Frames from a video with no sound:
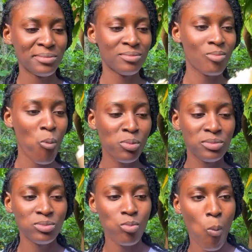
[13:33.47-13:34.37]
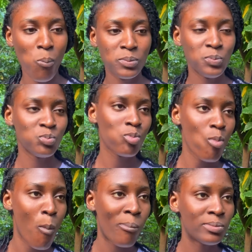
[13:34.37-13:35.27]
So once you visit
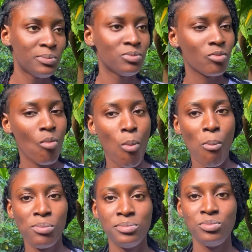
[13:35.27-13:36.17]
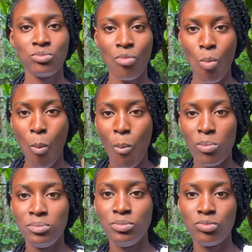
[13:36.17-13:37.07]
me, you know say you're gonna
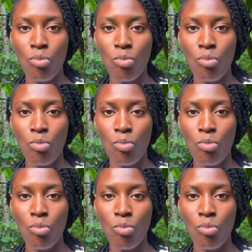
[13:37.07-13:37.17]
get my